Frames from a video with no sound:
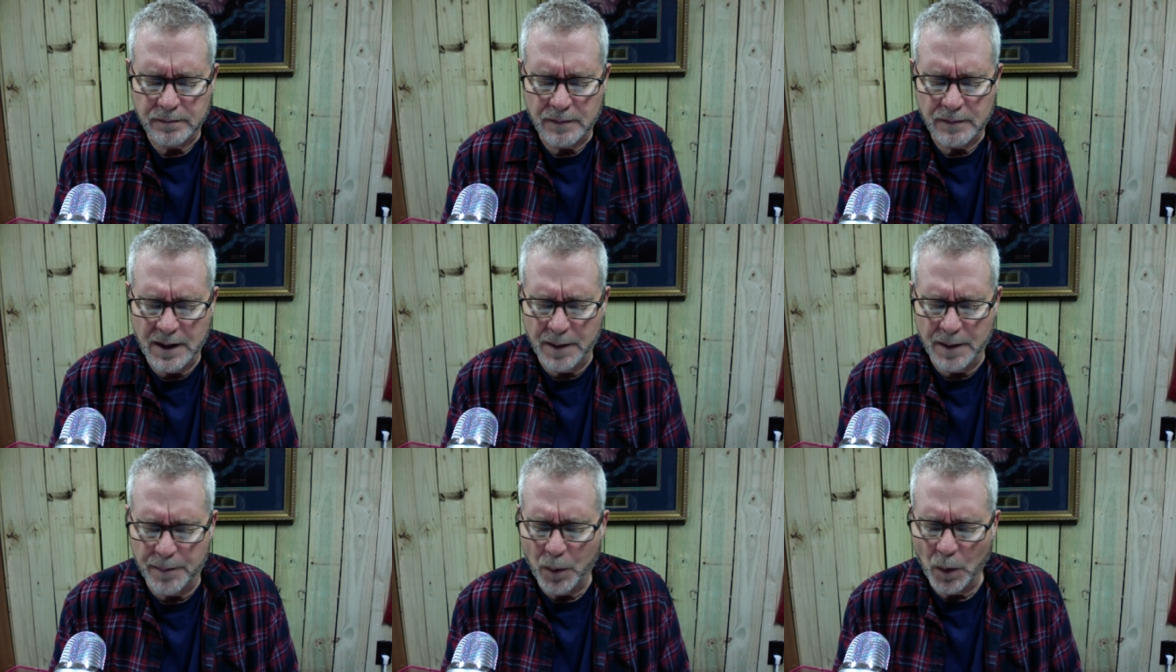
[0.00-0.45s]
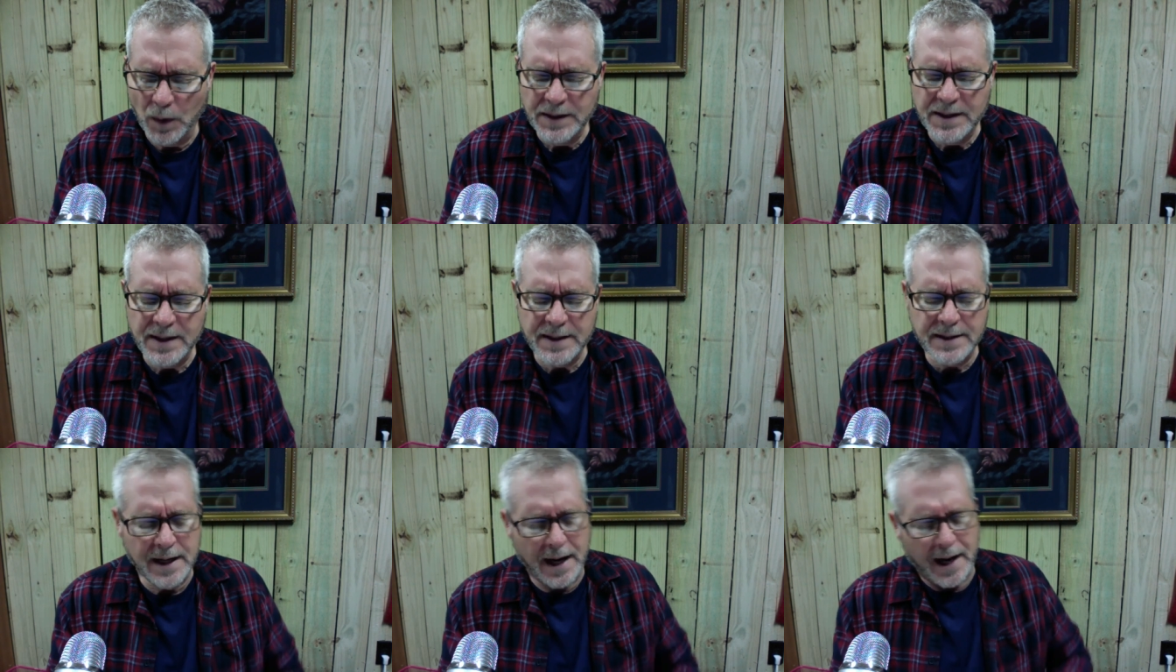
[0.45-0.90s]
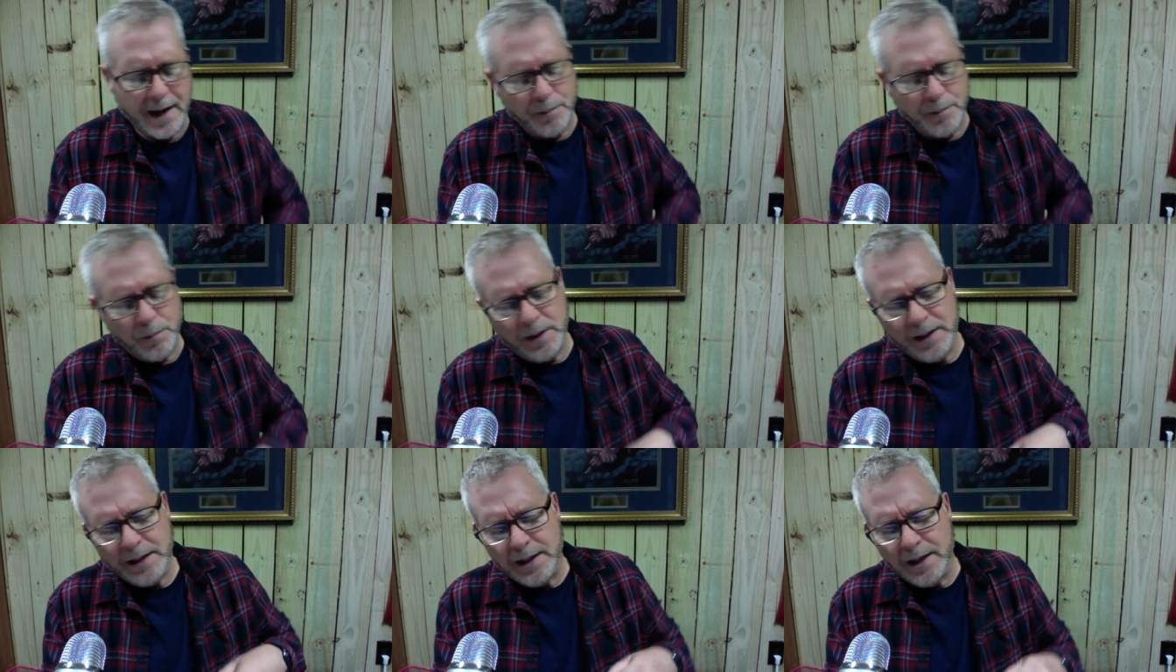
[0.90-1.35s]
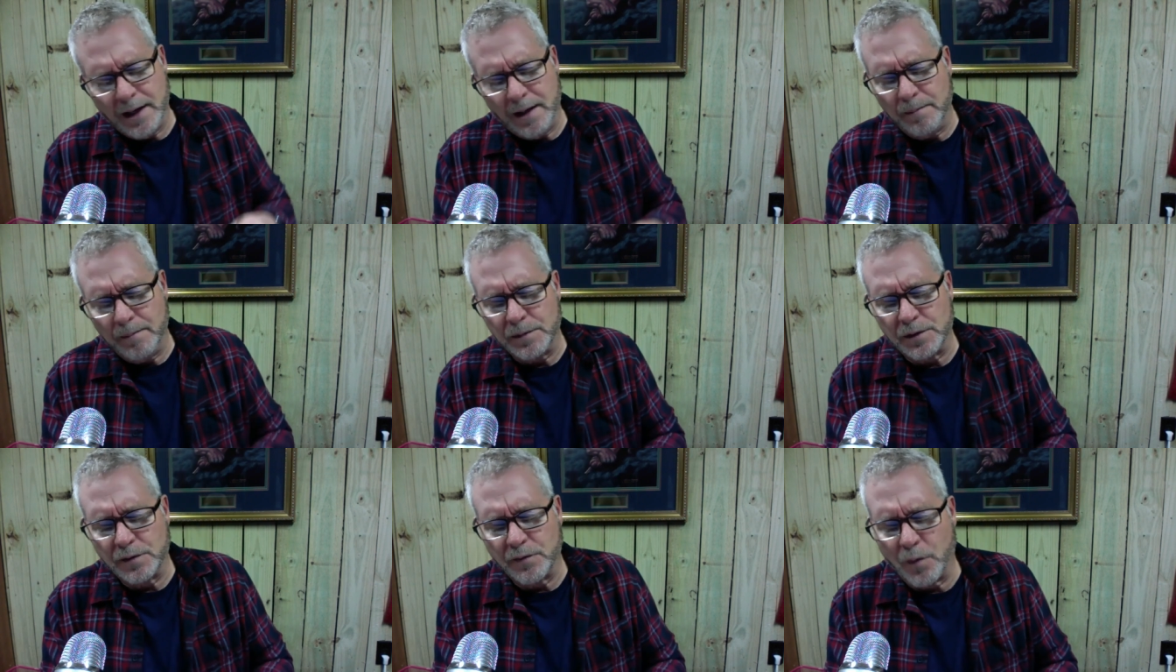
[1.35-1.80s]
the appointed time when he
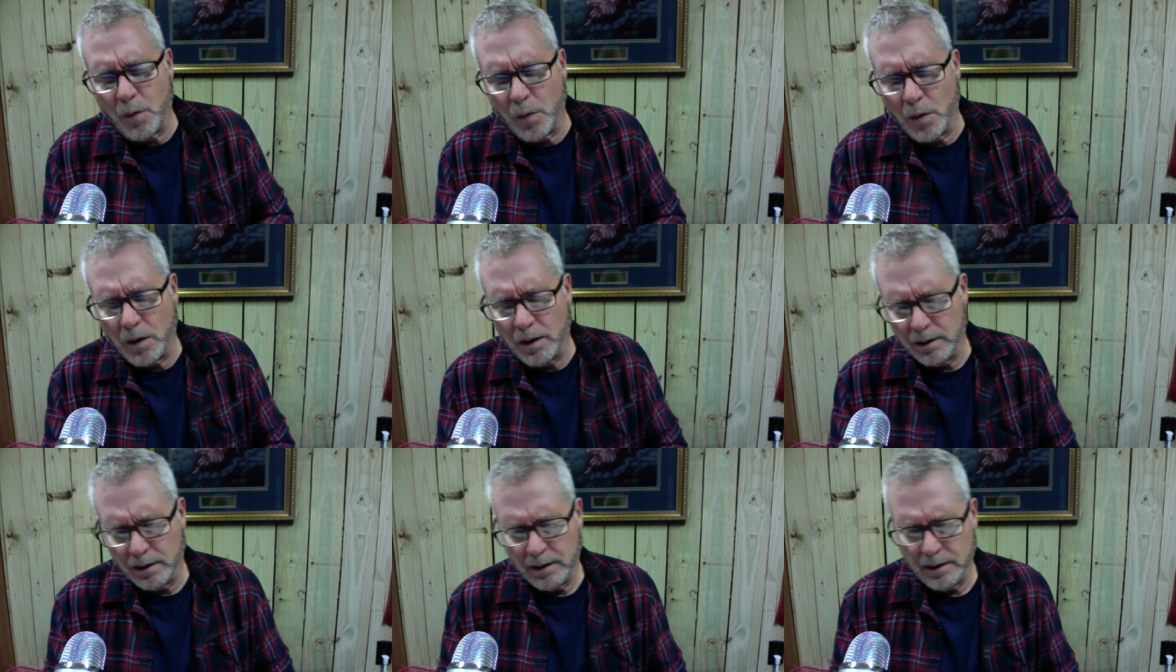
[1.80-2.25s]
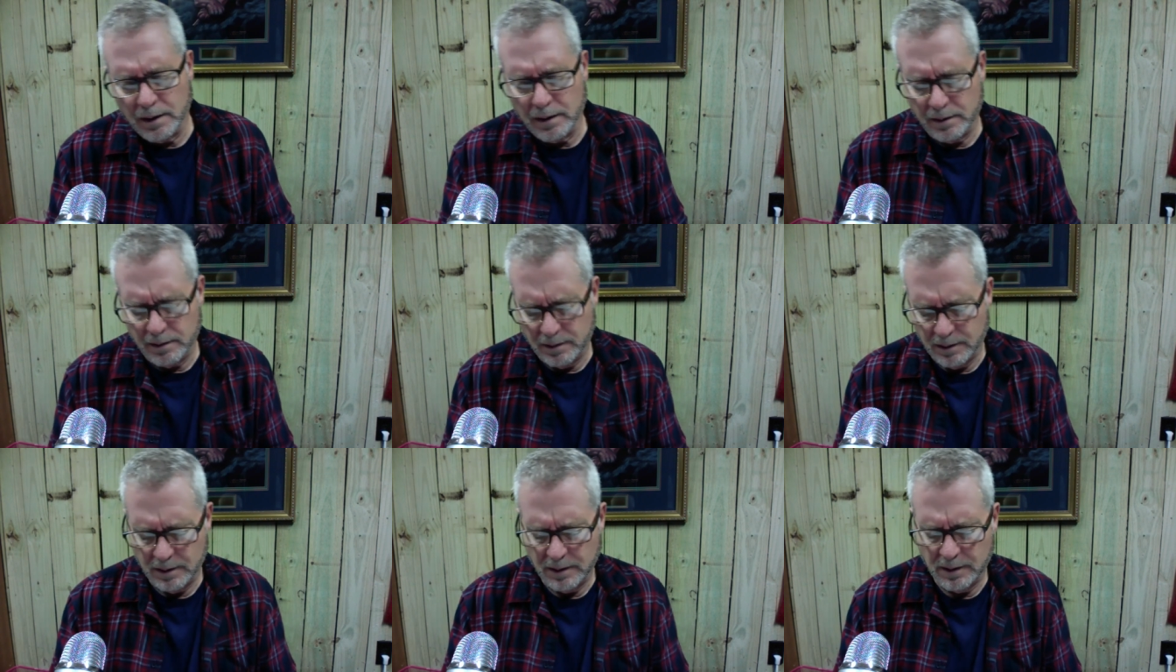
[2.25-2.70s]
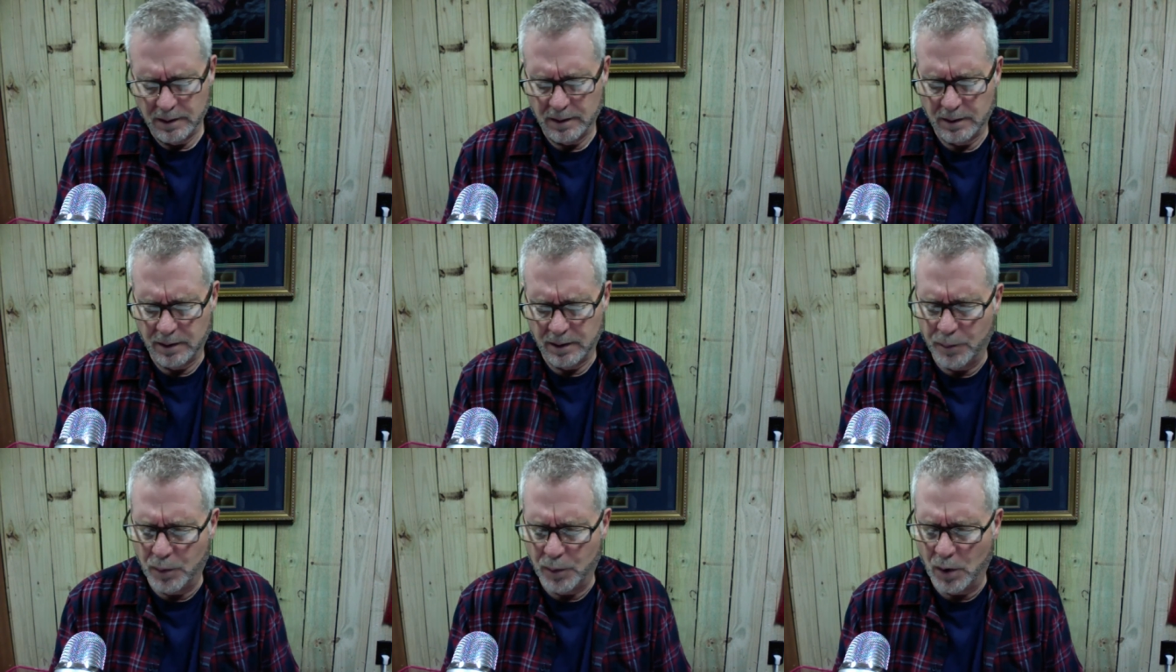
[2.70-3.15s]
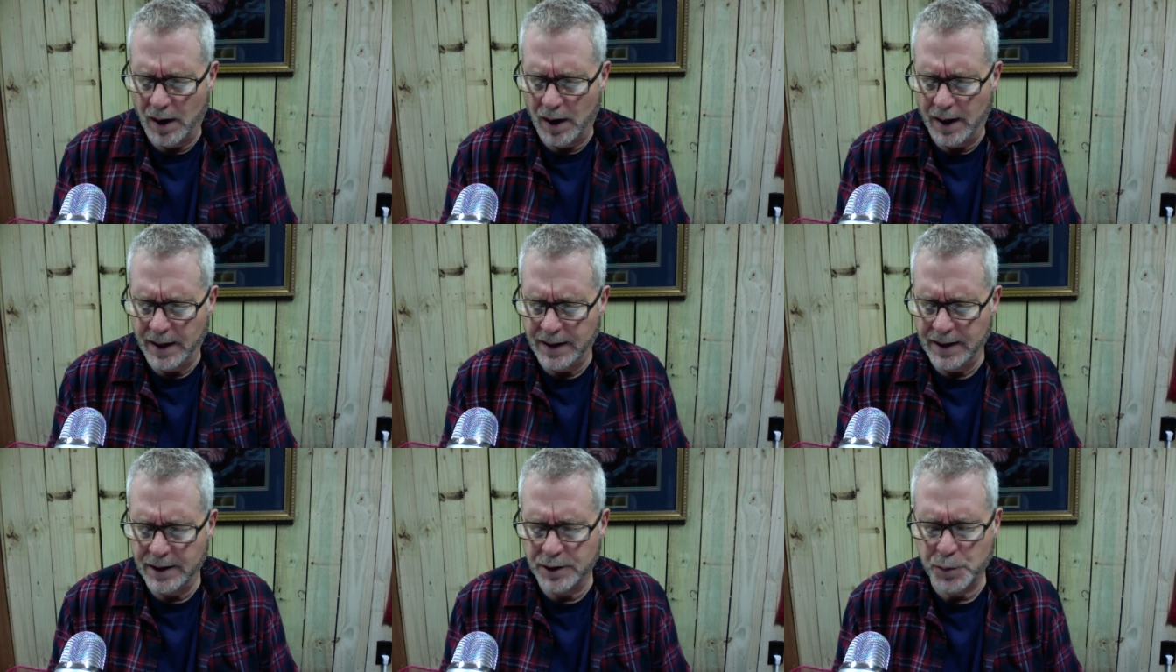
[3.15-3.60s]
comes for the
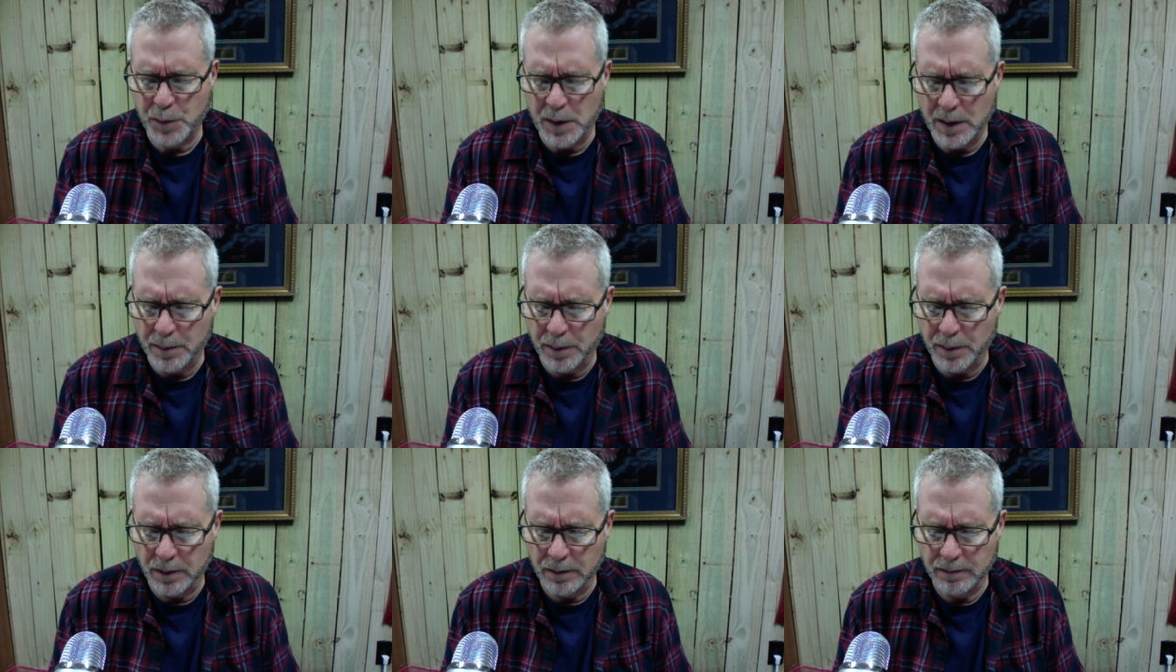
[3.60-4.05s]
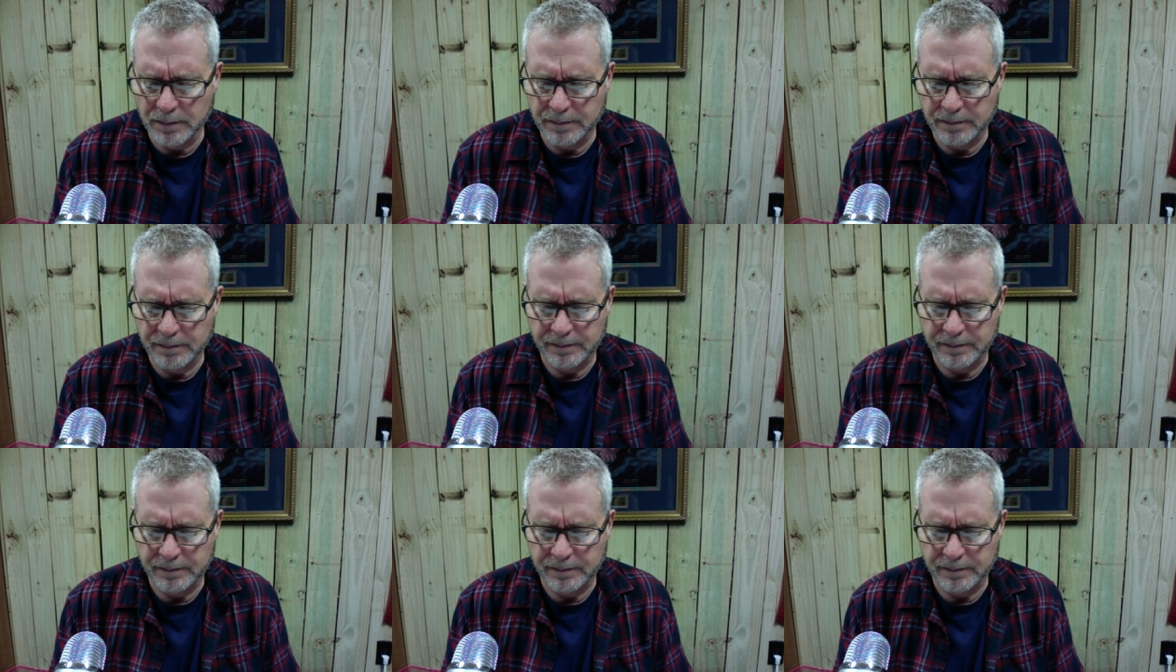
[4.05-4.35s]
bride, his people.